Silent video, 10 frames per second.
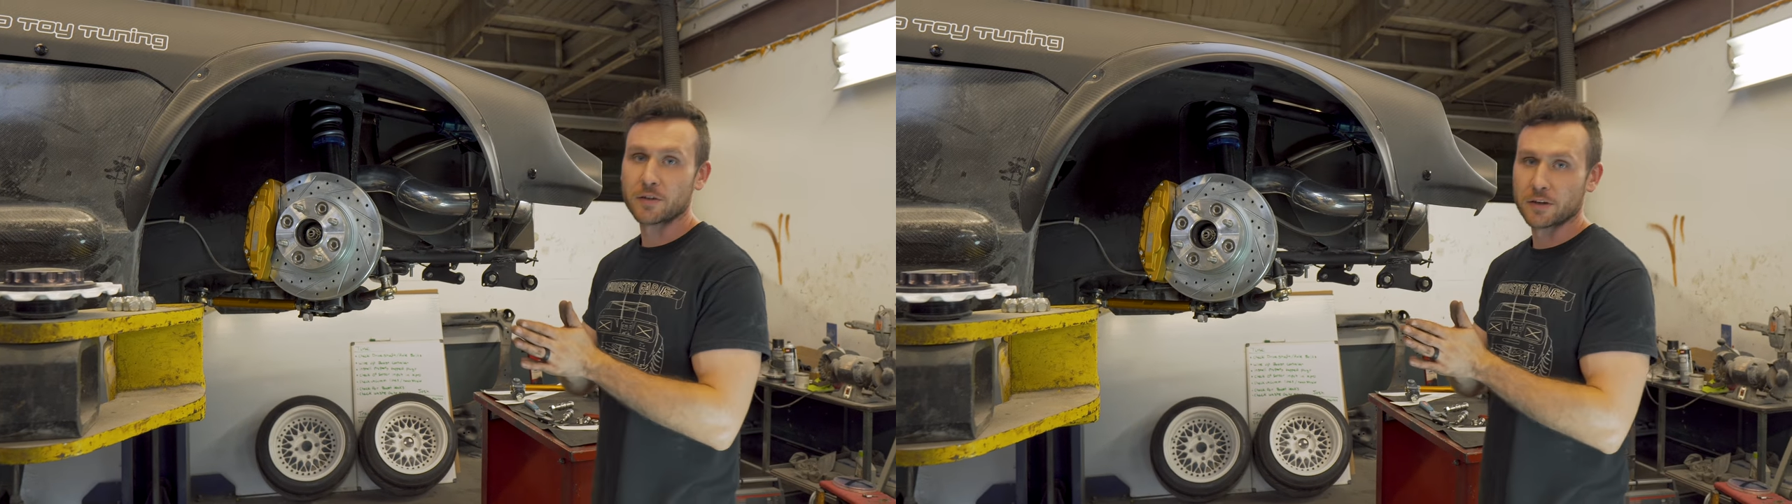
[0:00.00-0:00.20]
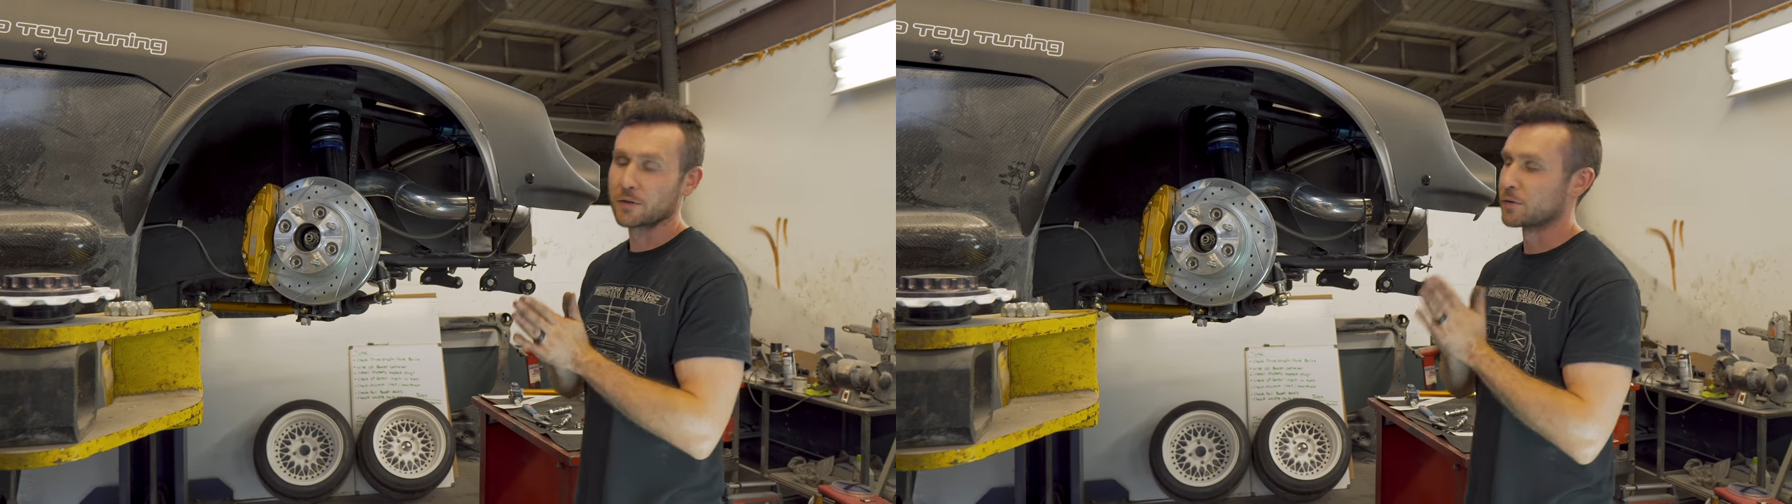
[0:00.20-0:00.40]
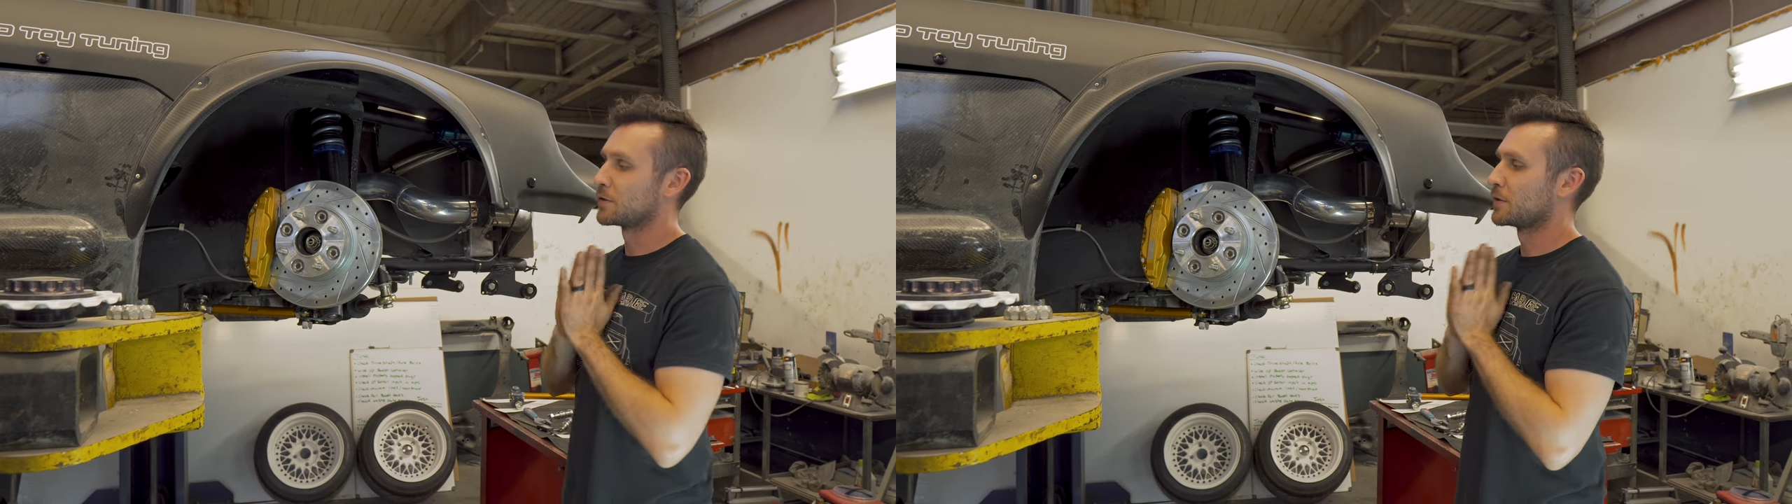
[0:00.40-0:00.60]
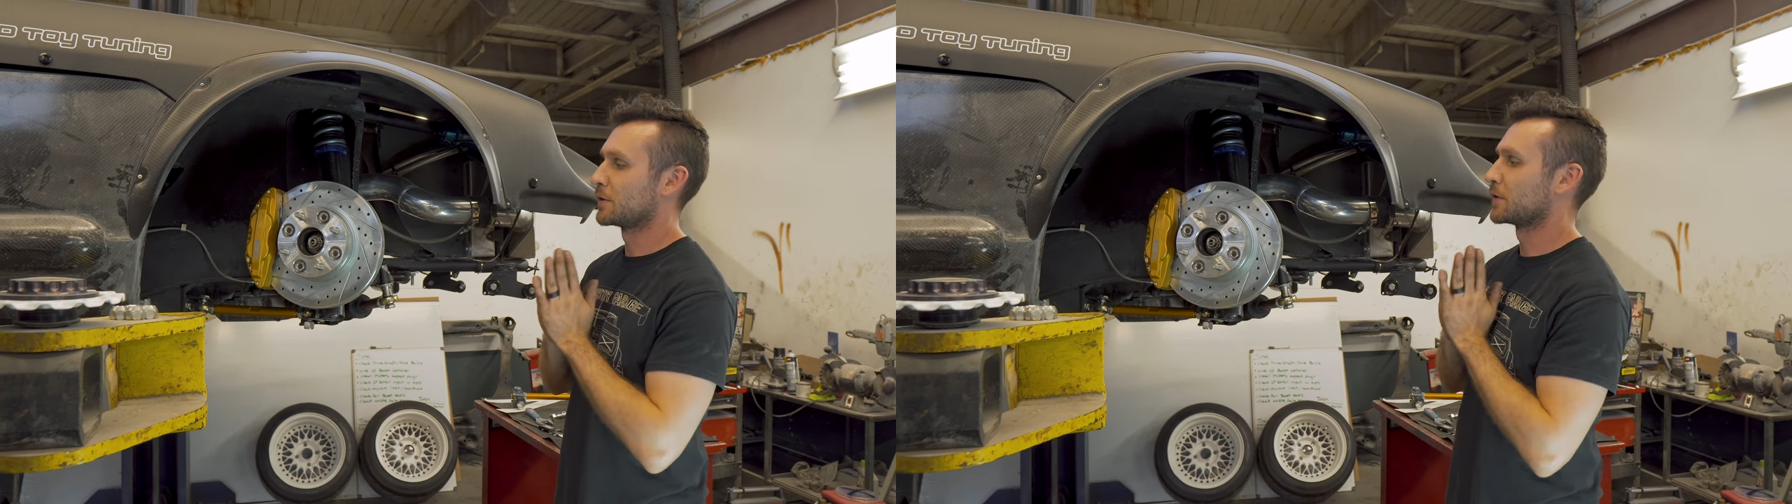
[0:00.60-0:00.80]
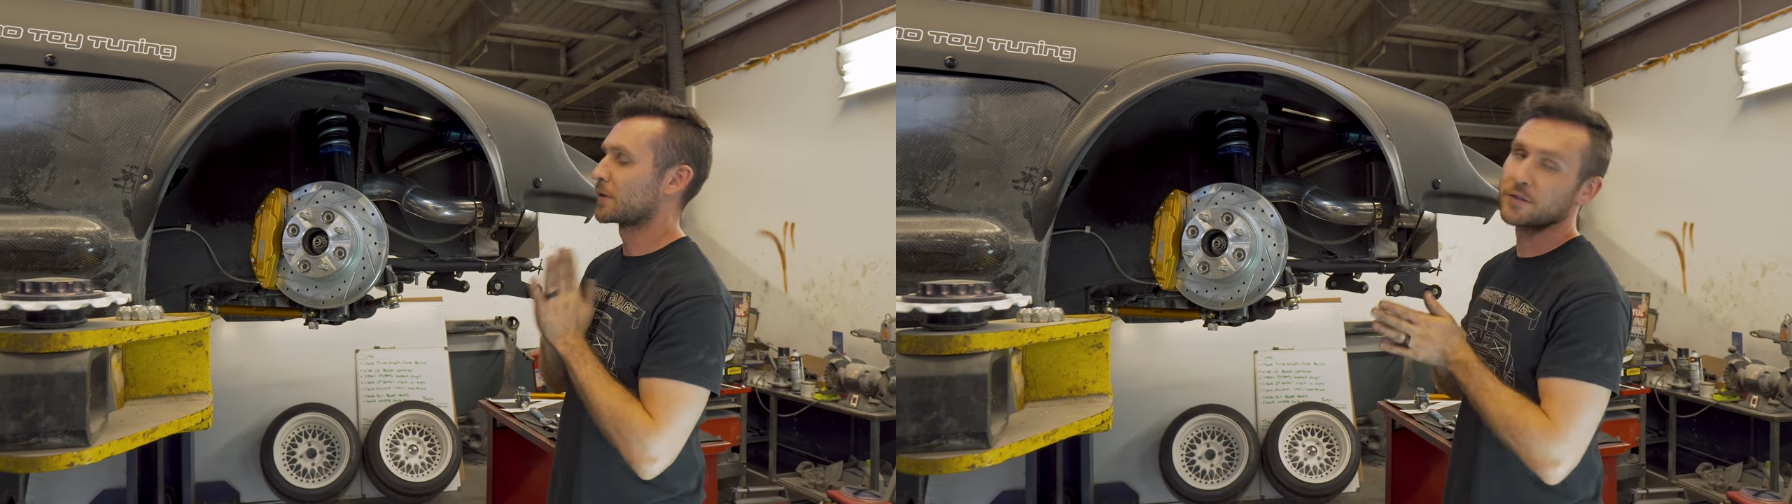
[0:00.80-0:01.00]
to Techno Toy
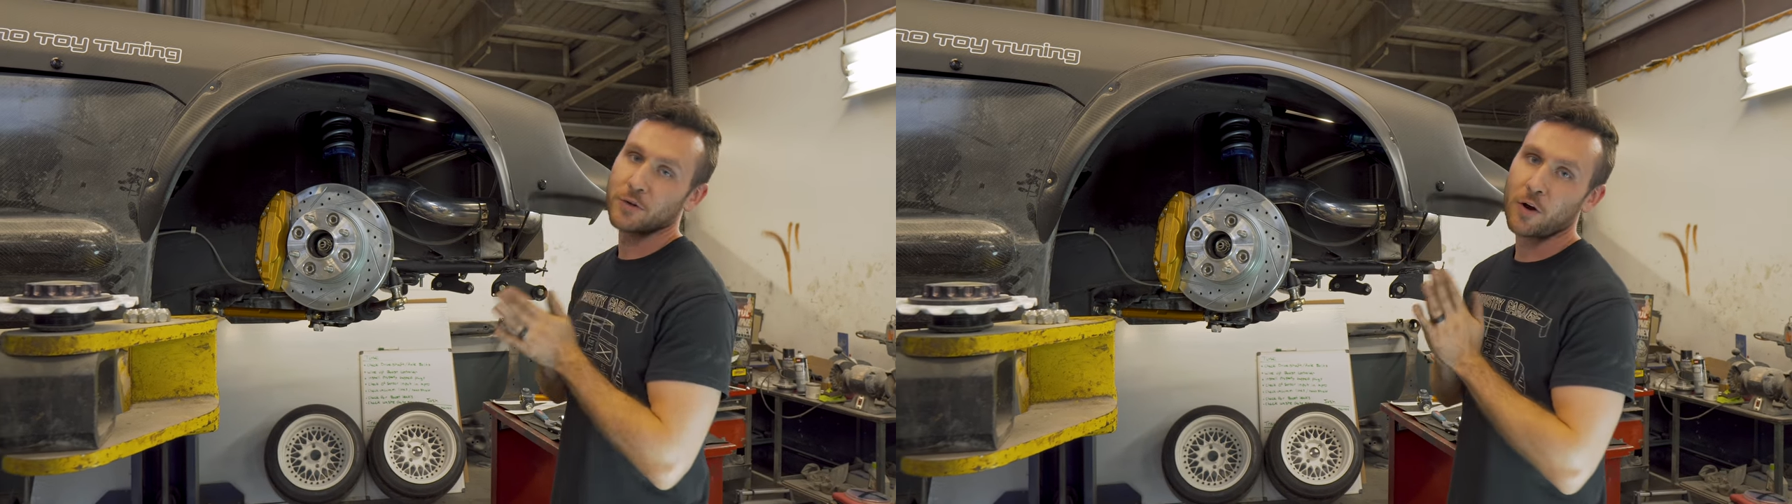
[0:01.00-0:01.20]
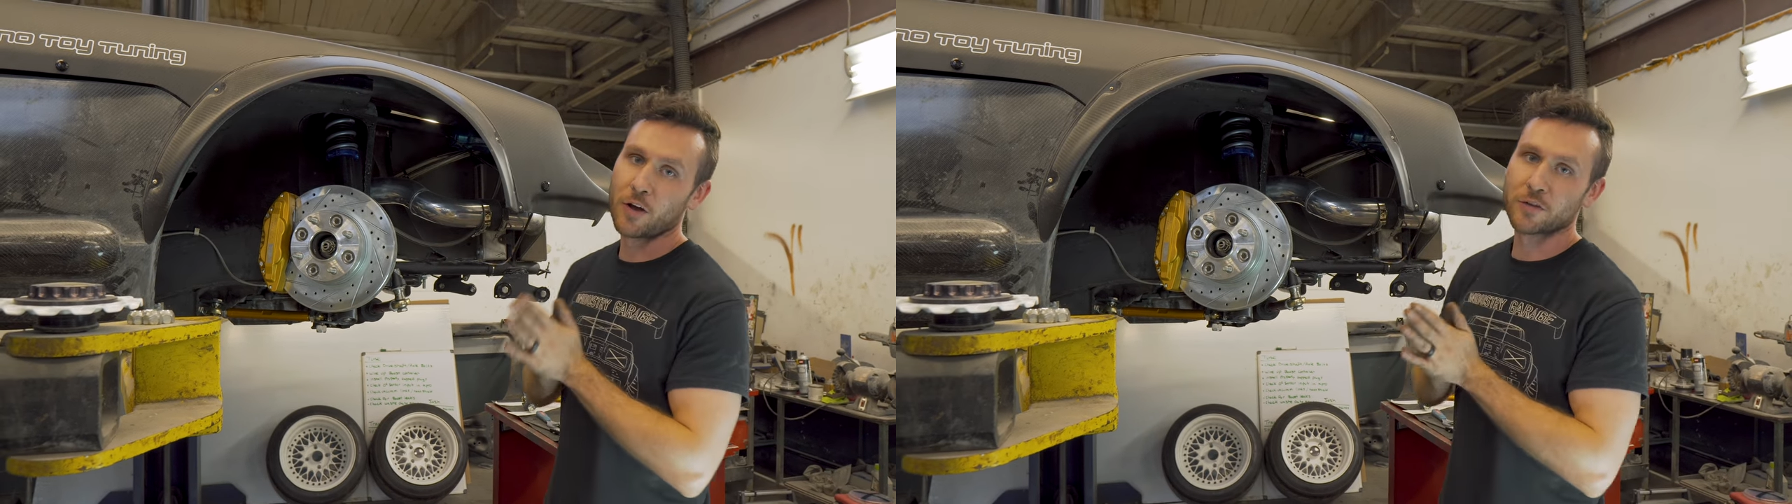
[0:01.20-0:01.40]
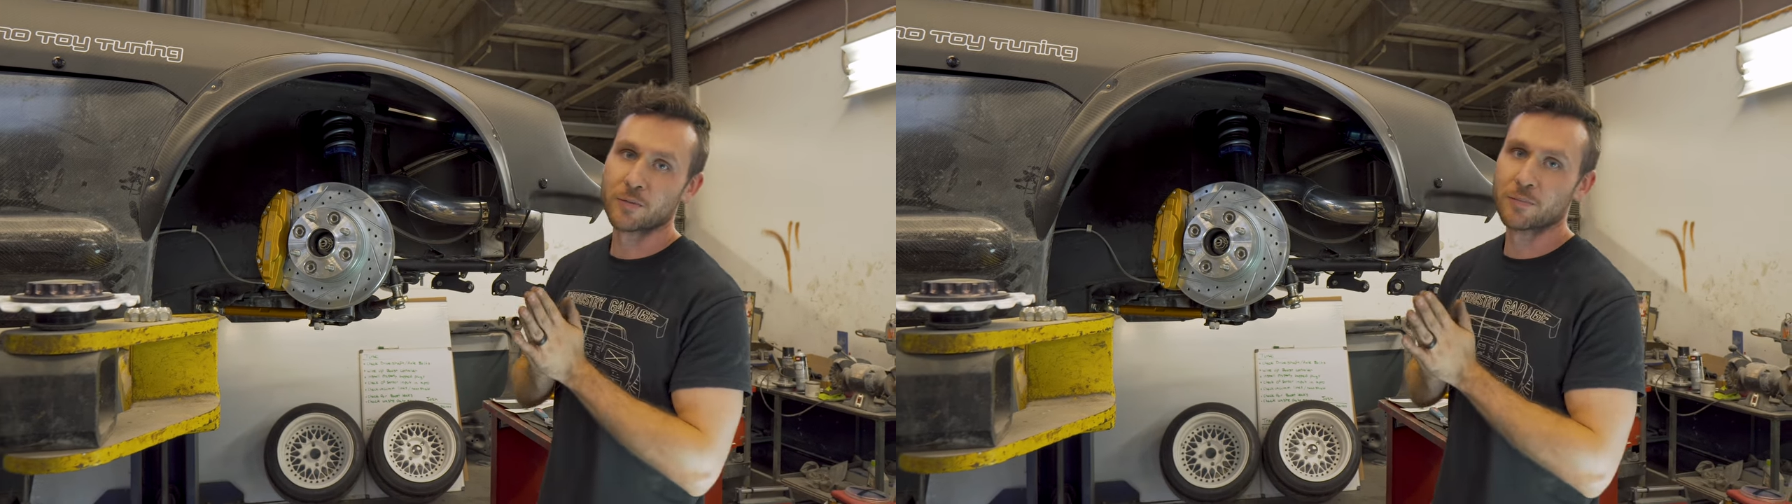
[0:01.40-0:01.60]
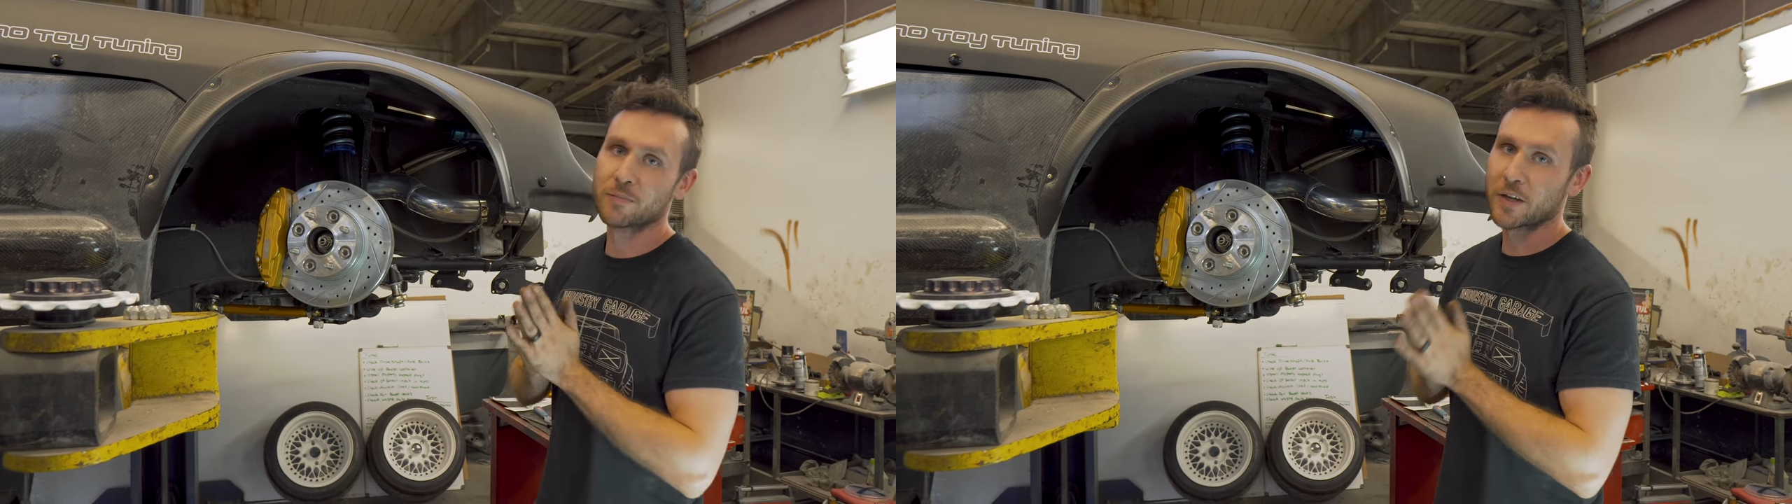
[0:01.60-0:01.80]
Tuning. You guys are awesome.